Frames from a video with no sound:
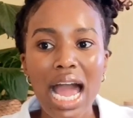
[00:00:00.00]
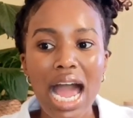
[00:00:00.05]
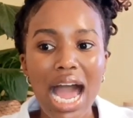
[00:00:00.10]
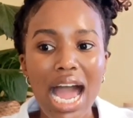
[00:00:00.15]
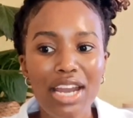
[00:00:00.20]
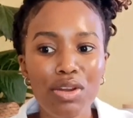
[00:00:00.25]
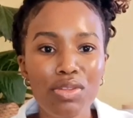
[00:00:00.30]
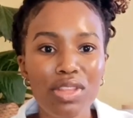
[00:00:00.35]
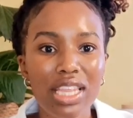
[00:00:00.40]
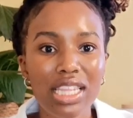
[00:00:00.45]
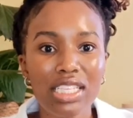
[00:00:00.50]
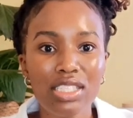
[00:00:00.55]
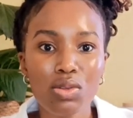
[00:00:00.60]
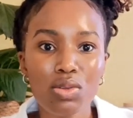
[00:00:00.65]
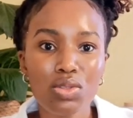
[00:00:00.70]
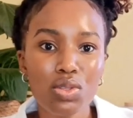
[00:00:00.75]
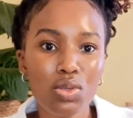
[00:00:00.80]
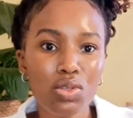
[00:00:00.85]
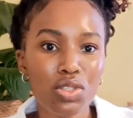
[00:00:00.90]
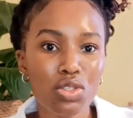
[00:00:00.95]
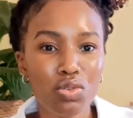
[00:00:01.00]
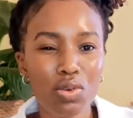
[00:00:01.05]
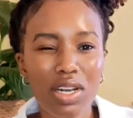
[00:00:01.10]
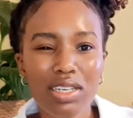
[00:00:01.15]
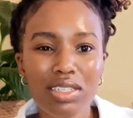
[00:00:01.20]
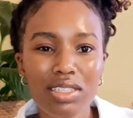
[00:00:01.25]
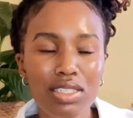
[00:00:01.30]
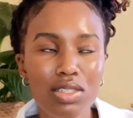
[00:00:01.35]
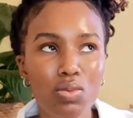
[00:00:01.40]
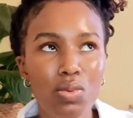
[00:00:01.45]
I know that there's also
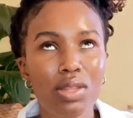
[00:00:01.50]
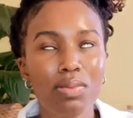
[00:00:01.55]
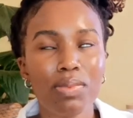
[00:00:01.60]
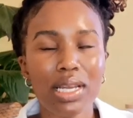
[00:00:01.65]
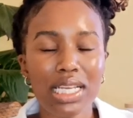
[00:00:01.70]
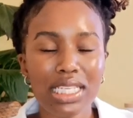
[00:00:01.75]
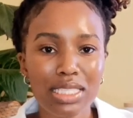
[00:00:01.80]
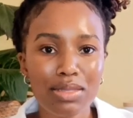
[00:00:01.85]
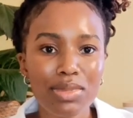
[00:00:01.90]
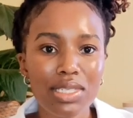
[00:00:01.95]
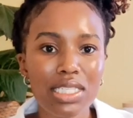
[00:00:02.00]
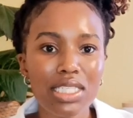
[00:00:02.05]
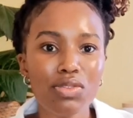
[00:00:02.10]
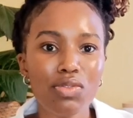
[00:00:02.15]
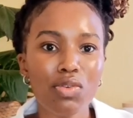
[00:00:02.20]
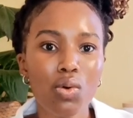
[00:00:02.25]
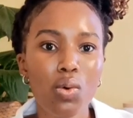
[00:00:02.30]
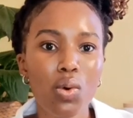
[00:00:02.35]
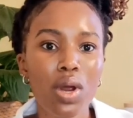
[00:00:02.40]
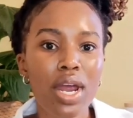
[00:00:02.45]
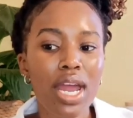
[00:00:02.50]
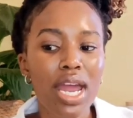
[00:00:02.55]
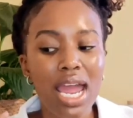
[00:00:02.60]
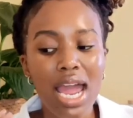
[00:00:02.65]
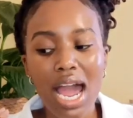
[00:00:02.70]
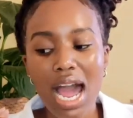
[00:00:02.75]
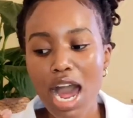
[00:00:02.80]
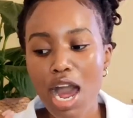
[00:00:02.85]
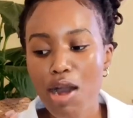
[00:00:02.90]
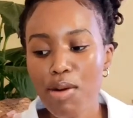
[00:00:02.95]
struggles with placements for
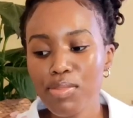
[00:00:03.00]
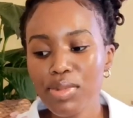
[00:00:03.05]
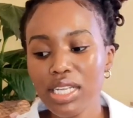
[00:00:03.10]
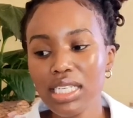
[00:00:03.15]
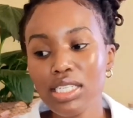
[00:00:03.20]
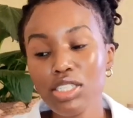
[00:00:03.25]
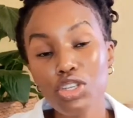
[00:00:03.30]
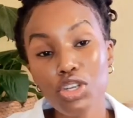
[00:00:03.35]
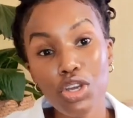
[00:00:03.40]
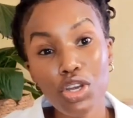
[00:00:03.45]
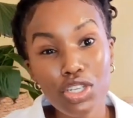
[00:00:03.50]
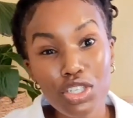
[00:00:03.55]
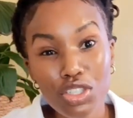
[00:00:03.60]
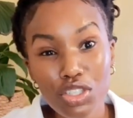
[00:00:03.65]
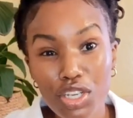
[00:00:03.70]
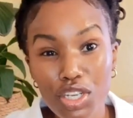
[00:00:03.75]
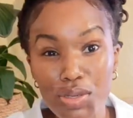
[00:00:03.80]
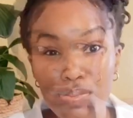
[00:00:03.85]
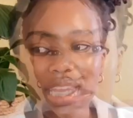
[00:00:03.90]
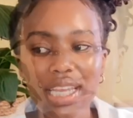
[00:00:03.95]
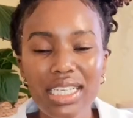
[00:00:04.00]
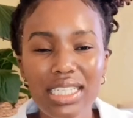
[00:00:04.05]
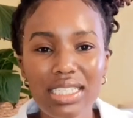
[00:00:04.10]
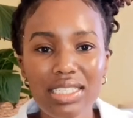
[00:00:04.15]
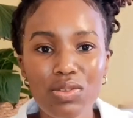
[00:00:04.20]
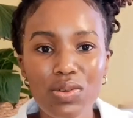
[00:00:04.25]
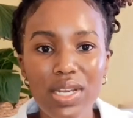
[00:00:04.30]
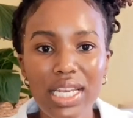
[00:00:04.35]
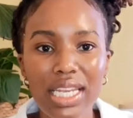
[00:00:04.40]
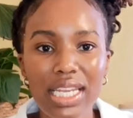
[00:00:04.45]
um, internship. I think it's
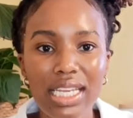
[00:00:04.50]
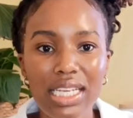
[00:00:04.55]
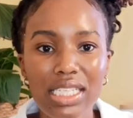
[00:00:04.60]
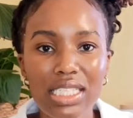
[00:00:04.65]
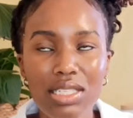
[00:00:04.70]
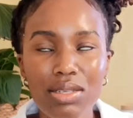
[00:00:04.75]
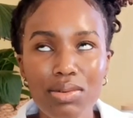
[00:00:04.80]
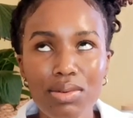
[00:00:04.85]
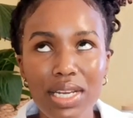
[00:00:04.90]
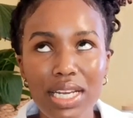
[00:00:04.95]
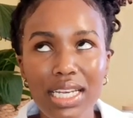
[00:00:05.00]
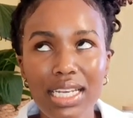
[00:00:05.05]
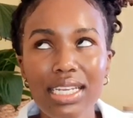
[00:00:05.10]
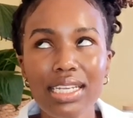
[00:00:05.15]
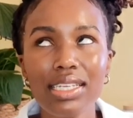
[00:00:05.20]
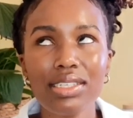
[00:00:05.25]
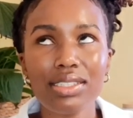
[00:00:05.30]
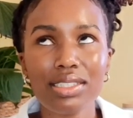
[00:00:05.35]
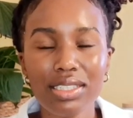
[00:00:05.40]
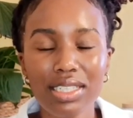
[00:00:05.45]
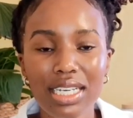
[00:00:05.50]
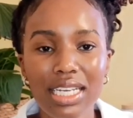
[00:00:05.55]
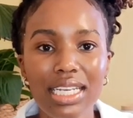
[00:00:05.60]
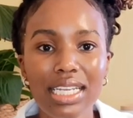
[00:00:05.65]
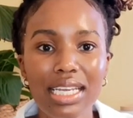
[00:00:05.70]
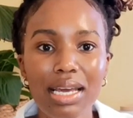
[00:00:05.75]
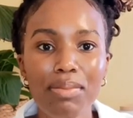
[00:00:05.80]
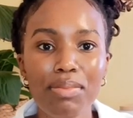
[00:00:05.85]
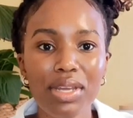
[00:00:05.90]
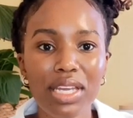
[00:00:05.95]
really, it's really,
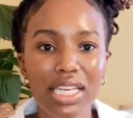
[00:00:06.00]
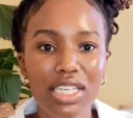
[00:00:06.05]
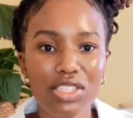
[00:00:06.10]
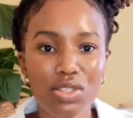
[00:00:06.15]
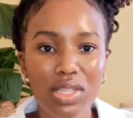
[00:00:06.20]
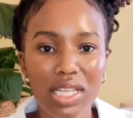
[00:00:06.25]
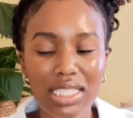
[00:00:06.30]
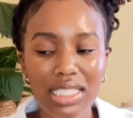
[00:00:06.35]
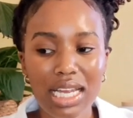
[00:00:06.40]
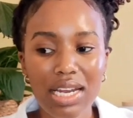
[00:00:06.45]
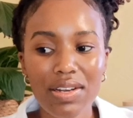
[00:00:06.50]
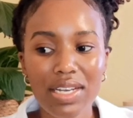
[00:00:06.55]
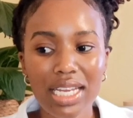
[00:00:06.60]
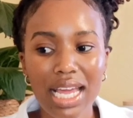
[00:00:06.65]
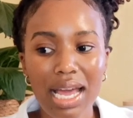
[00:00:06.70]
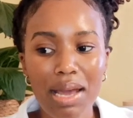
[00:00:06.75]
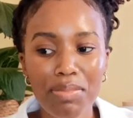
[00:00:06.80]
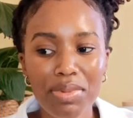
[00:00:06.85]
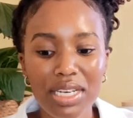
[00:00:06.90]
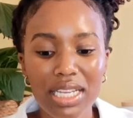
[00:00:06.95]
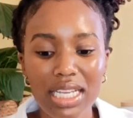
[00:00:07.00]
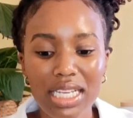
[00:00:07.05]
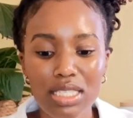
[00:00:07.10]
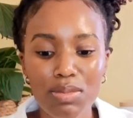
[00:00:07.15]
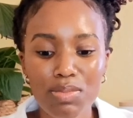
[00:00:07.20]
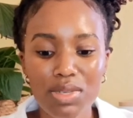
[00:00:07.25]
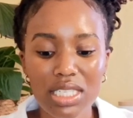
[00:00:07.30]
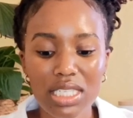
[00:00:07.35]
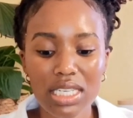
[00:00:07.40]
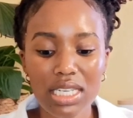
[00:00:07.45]
really a big issue that's currently happening,
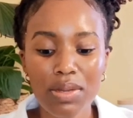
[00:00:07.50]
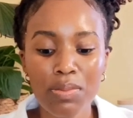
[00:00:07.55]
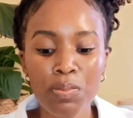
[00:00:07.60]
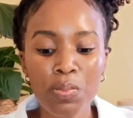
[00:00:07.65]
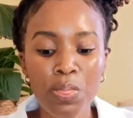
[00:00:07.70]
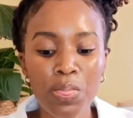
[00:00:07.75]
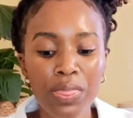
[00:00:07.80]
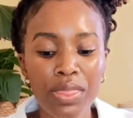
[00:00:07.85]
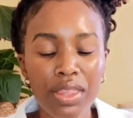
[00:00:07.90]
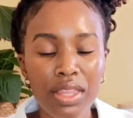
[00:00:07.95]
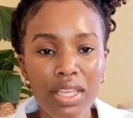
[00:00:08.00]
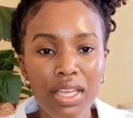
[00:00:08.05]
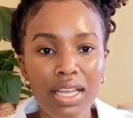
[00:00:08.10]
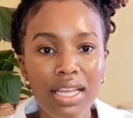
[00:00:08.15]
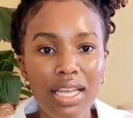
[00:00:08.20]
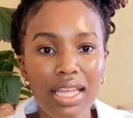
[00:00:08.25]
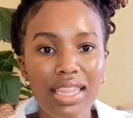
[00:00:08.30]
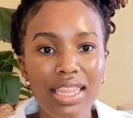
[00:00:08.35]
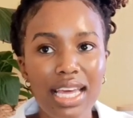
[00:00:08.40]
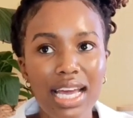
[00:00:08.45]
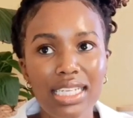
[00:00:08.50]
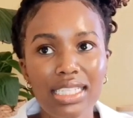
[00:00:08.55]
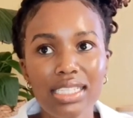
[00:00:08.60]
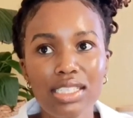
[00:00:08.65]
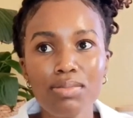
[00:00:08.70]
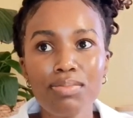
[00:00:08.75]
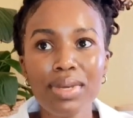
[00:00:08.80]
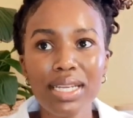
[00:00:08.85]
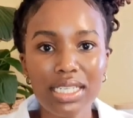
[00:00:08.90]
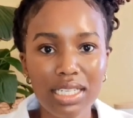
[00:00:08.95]
especially that
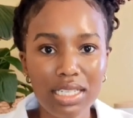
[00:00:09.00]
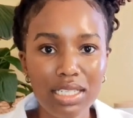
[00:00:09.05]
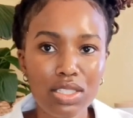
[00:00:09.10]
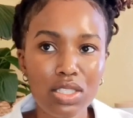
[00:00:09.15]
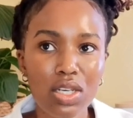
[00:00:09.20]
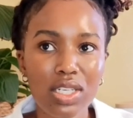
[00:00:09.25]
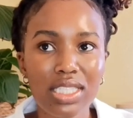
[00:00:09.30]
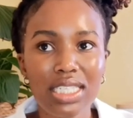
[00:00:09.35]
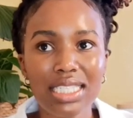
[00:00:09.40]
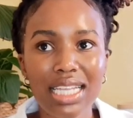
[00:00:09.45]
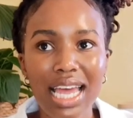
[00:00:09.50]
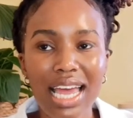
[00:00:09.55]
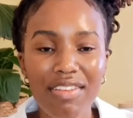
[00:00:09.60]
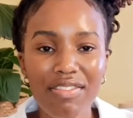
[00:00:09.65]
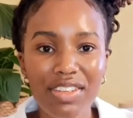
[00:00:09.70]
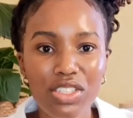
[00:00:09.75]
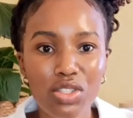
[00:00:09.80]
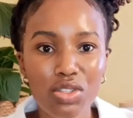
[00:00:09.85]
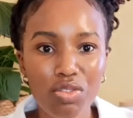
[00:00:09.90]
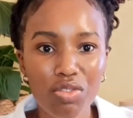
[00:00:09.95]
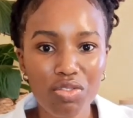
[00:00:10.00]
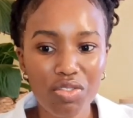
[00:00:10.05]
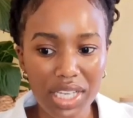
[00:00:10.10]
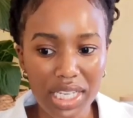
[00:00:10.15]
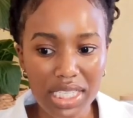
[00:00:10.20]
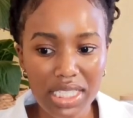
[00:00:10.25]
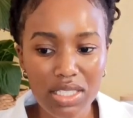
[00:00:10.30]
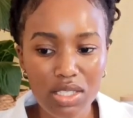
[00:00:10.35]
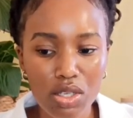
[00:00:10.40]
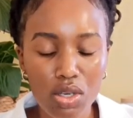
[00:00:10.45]
medical doctors are having to
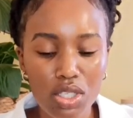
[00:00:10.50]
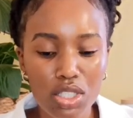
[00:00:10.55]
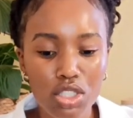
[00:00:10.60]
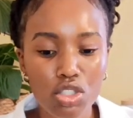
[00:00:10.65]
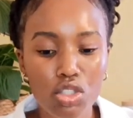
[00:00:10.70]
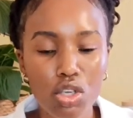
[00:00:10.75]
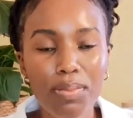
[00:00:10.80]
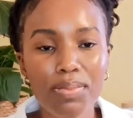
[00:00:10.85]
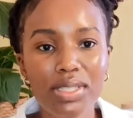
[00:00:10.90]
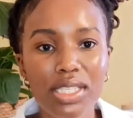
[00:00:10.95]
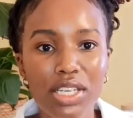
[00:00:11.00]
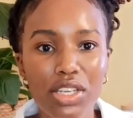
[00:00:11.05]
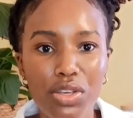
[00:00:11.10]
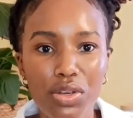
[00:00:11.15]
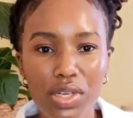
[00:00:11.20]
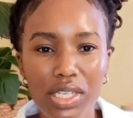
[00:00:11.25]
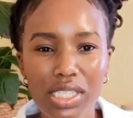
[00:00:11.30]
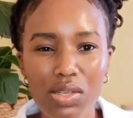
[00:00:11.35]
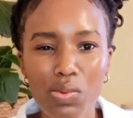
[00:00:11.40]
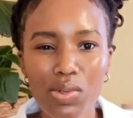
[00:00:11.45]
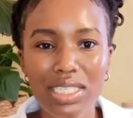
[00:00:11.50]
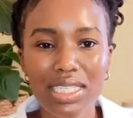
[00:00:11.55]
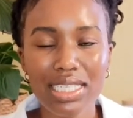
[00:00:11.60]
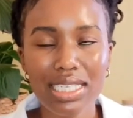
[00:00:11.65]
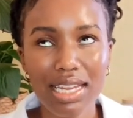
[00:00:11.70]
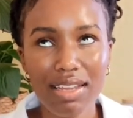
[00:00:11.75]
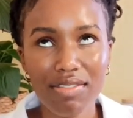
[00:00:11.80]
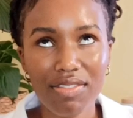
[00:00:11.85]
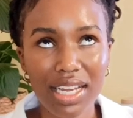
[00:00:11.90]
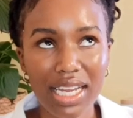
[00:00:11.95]
face because job security was
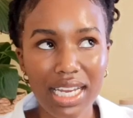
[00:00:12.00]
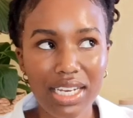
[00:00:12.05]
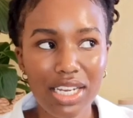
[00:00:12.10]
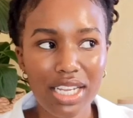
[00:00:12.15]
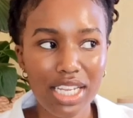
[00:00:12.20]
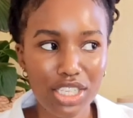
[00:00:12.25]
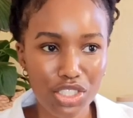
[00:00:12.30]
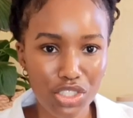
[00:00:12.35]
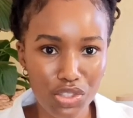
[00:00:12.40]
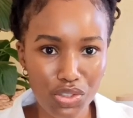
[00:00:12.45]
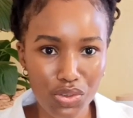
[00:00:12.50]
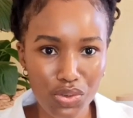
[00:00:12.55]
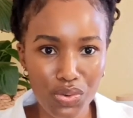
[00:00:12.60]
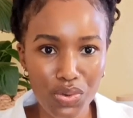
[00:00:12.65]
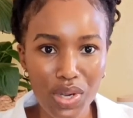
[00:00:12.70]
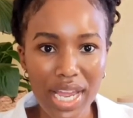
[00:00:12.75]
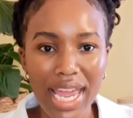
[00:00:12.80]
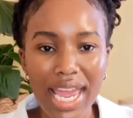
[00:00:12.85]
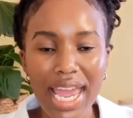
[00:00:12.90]
never an issue